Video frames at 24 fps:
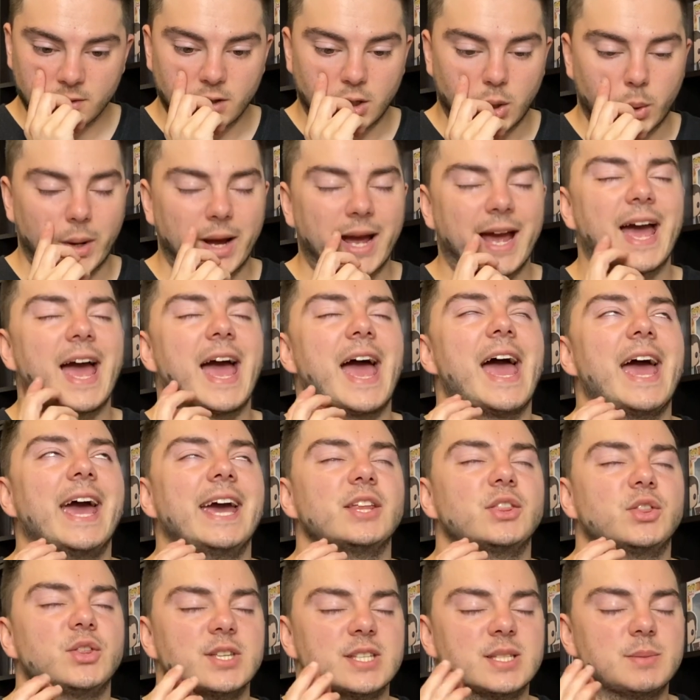Oh, I
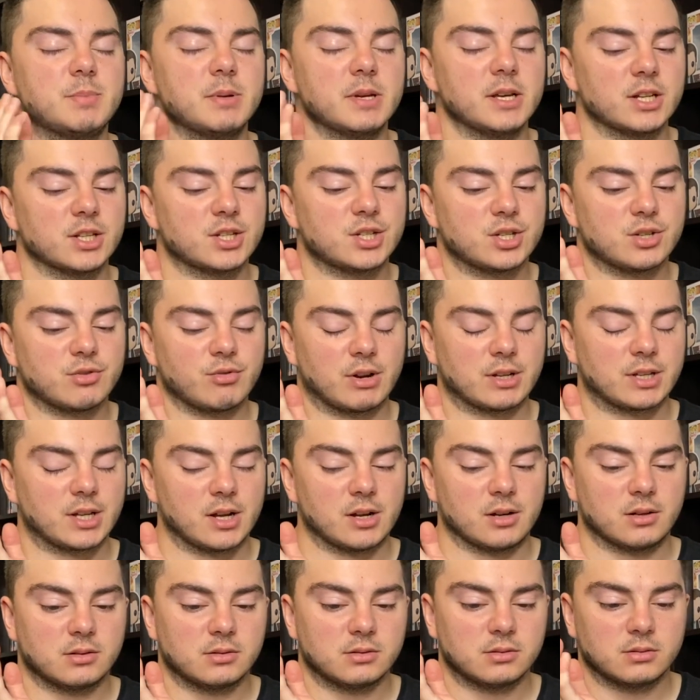hate this bitch right
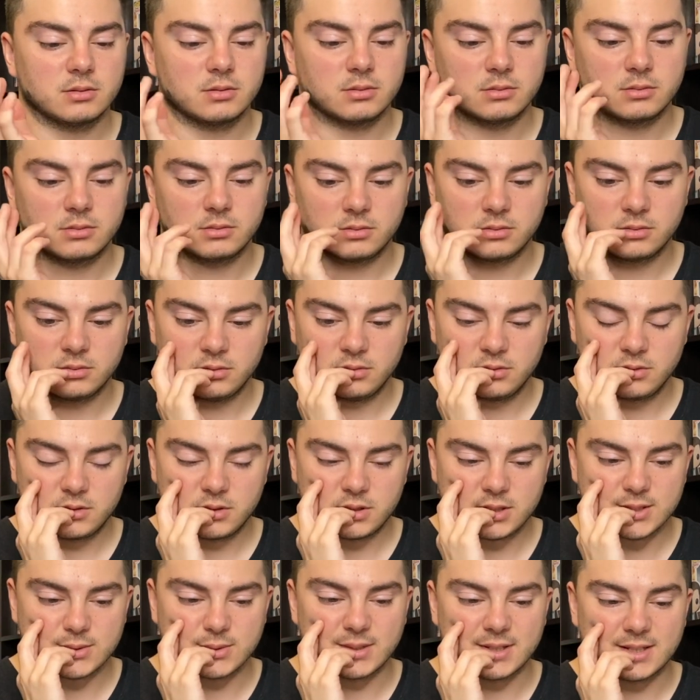now. I
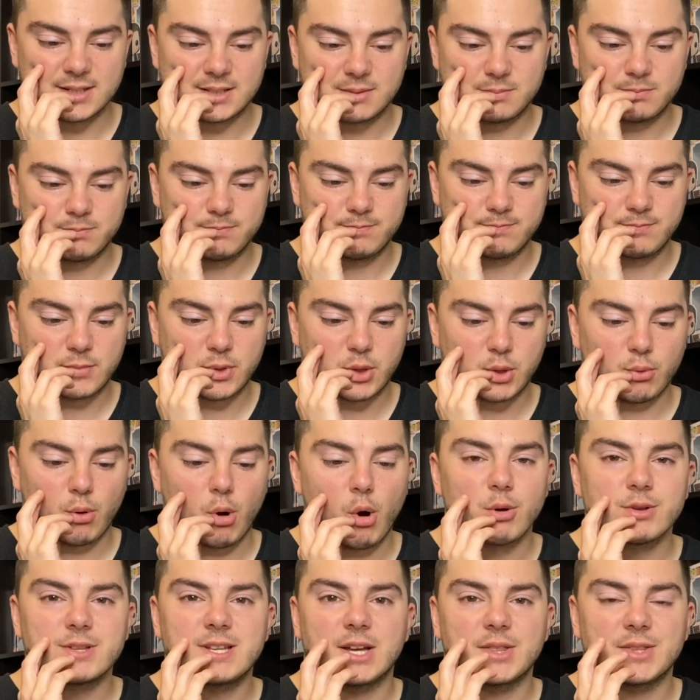just want to throw
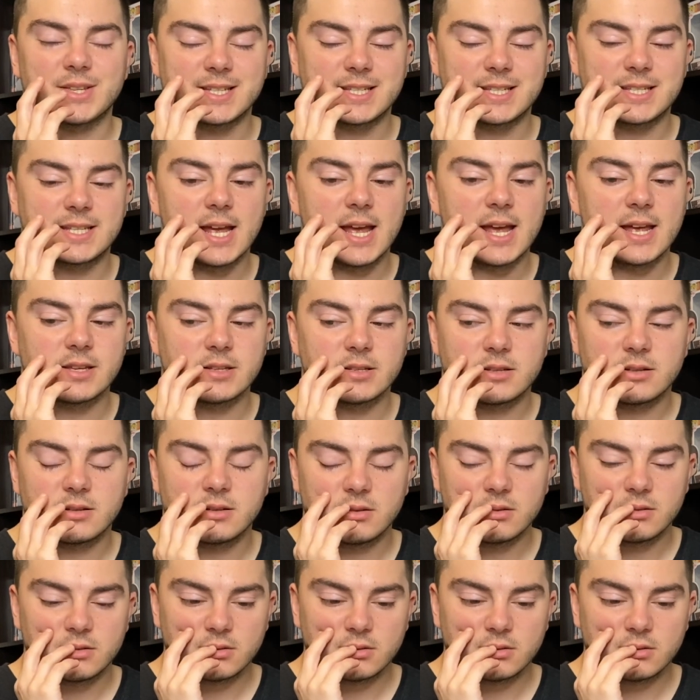her down the stairs.